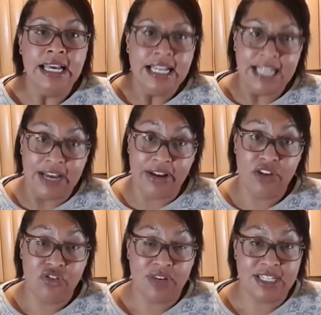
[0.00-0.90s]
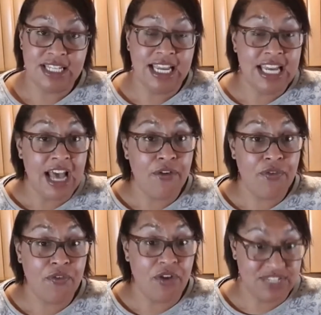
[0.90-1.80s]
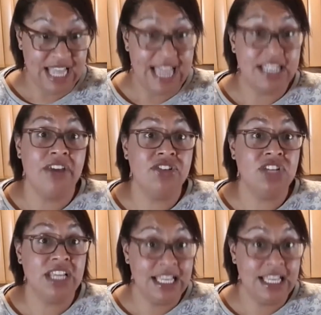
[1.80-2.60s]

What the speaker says: Now, interestingly enough, I've scanned her and she